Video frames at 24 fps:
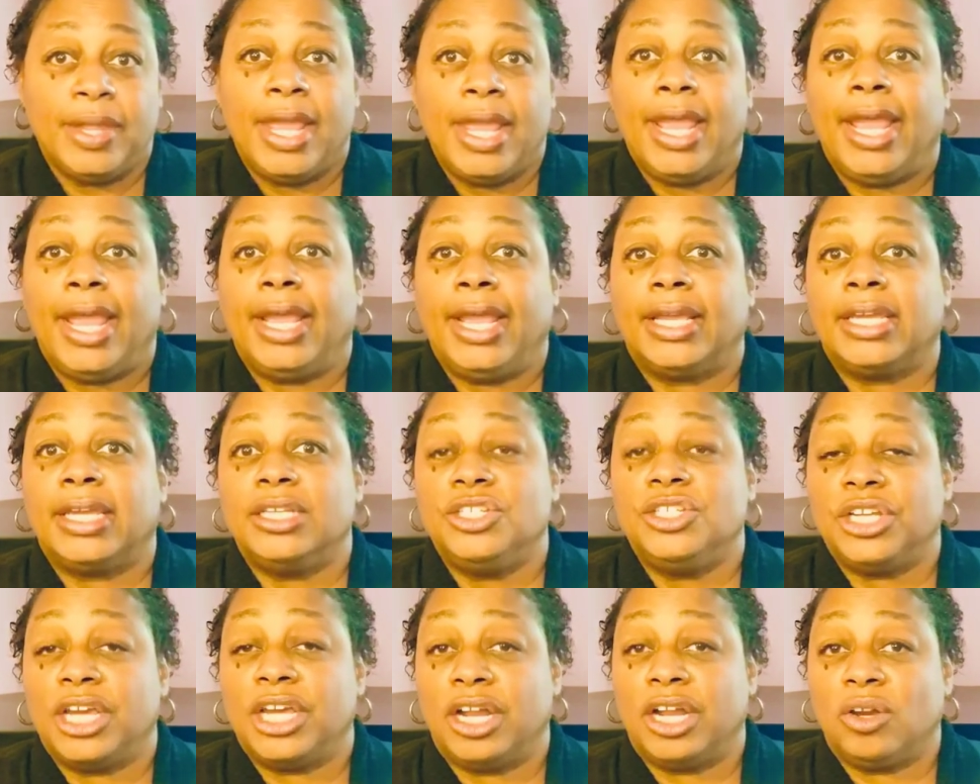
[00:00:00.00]
It can
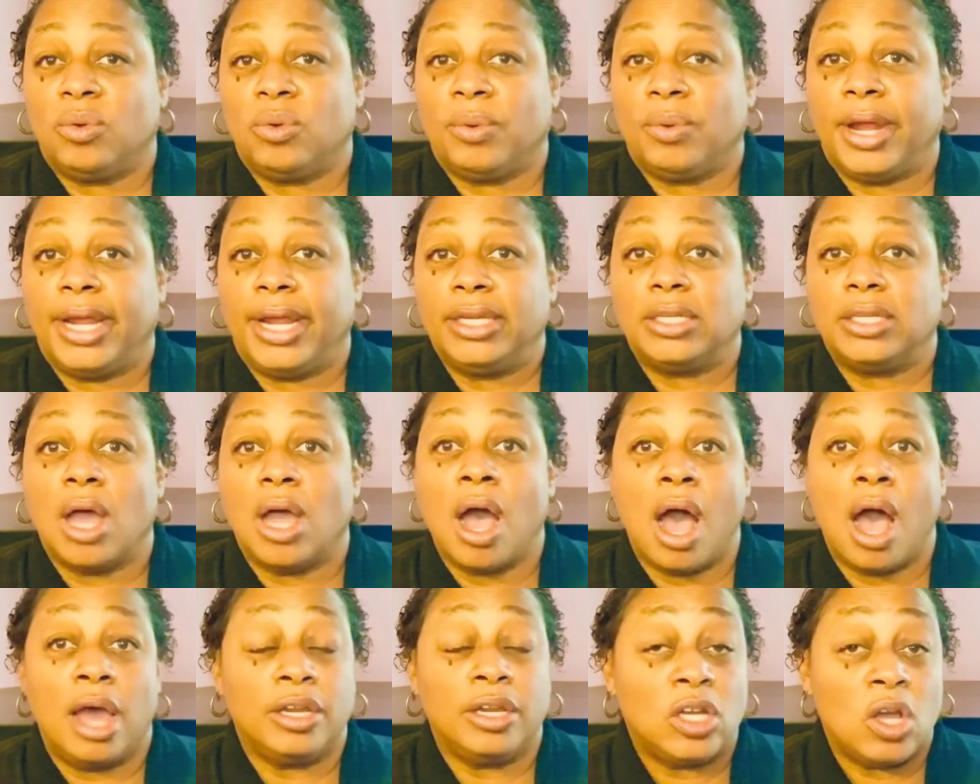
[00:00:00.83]
generate
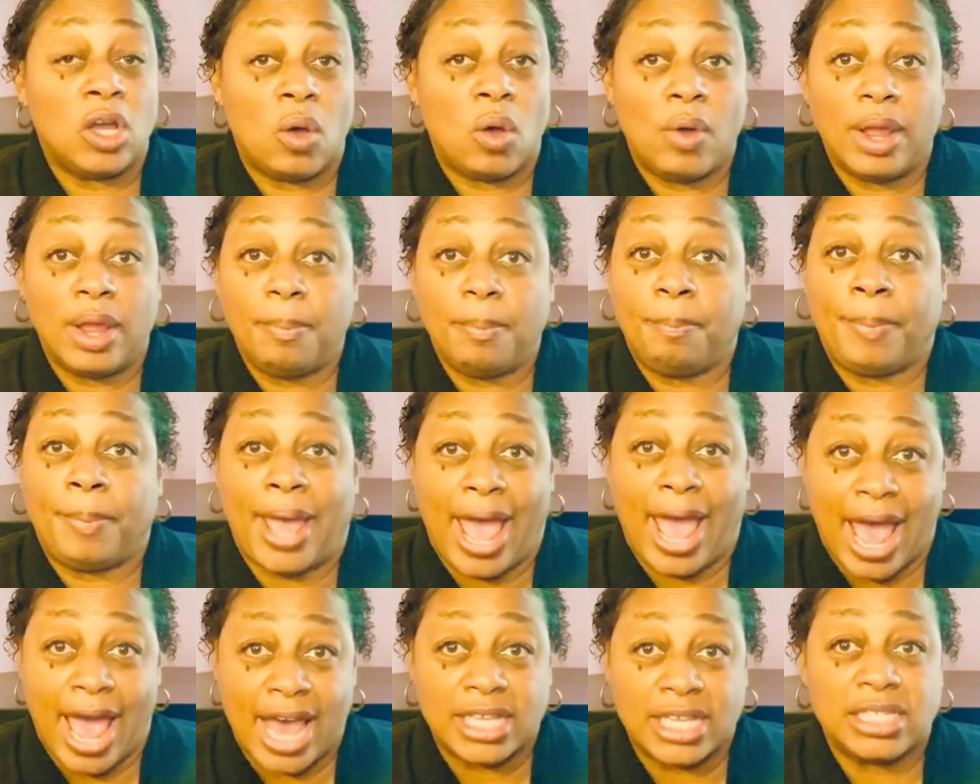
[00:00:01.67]
ongoing
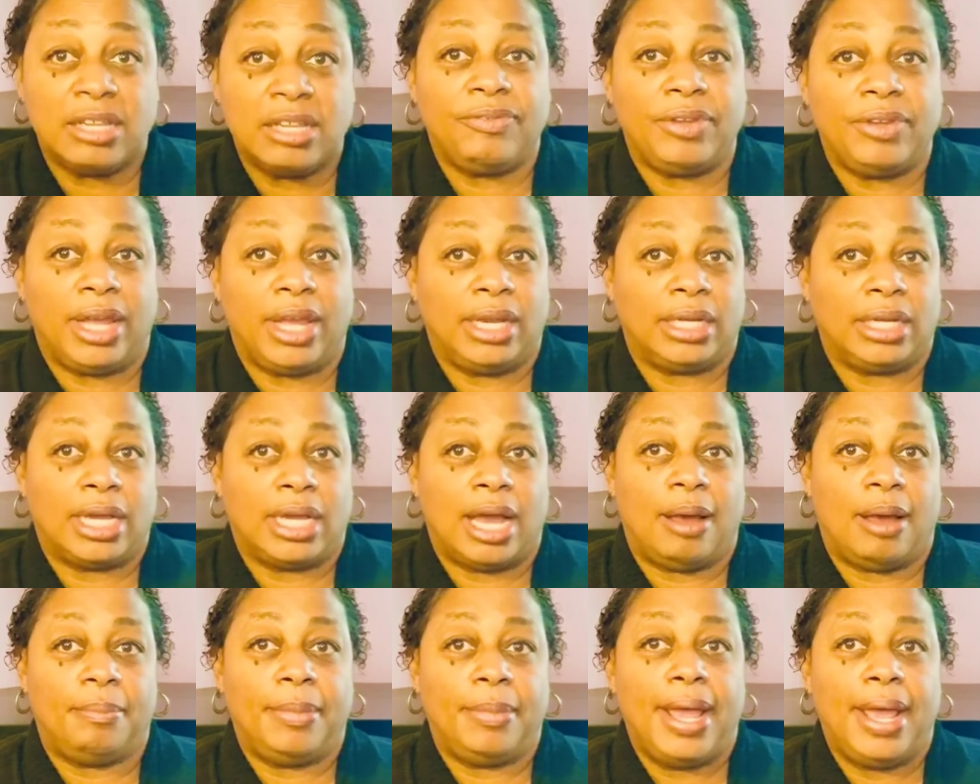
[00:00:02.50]
passive
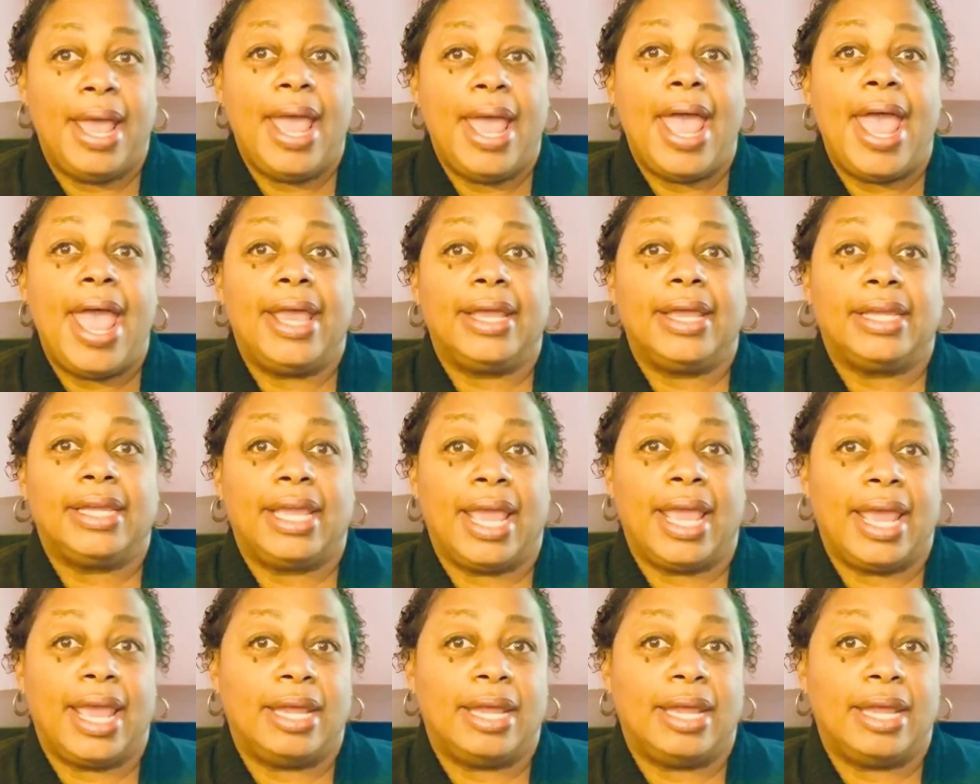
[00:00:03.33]
income and